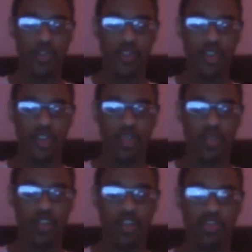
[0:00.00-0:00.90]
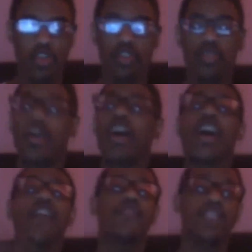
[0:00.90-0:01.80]
into what he's trying to do. I
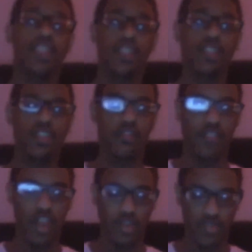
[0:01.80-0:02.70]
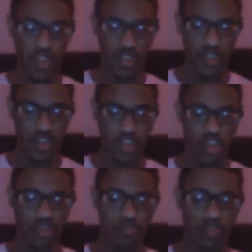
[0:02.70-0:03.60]
haven't seen The Fountain and such,
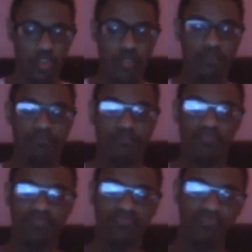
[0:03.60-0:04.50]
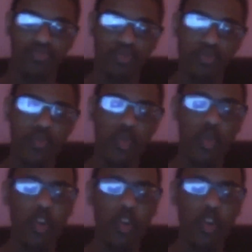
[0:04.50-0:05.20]
but one